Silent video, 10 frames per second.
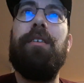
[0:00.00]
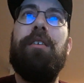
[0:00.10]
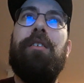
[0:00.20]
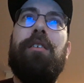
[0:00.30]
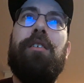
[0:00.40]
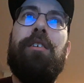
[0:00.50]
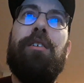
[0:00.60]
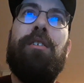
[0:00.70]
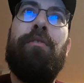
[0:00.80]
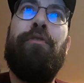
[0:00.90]

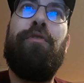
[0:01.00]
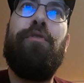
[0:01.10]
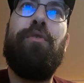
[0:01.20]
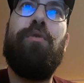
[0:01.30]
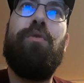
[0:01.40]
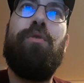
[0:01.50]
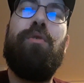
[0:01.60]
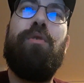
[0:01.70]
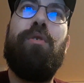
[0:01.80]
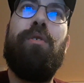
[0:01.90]
uh,
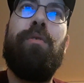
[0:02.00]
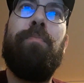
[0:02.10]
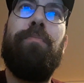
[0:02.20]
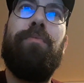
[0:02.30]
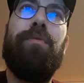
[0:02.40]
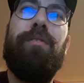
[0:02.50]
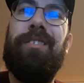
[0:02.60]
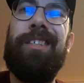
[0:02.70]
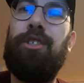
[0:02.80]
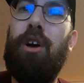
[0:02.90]
for
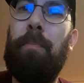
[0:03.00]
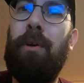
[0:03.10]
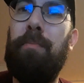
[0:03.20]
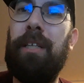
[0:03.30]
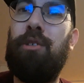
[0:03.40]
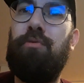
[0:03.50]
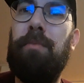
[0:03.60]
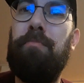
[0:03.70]
these upcoming three